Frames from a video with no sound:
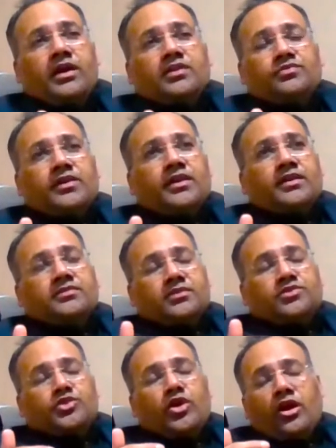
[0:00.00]
as far as the
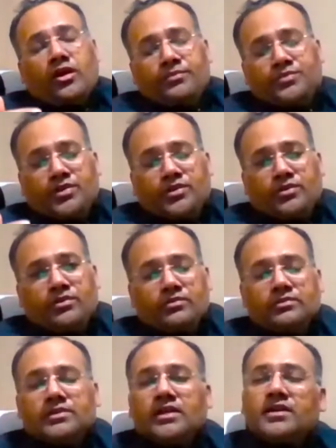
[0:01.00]
jobs,
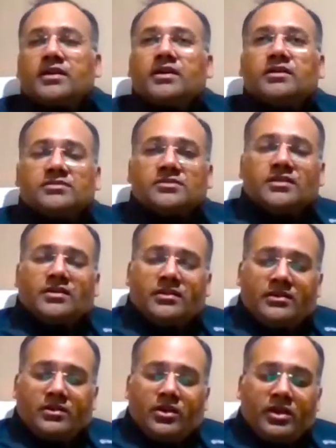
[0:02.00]
that are concerned,
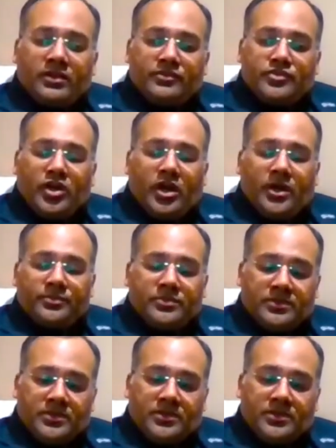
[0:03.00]
a lot of jobs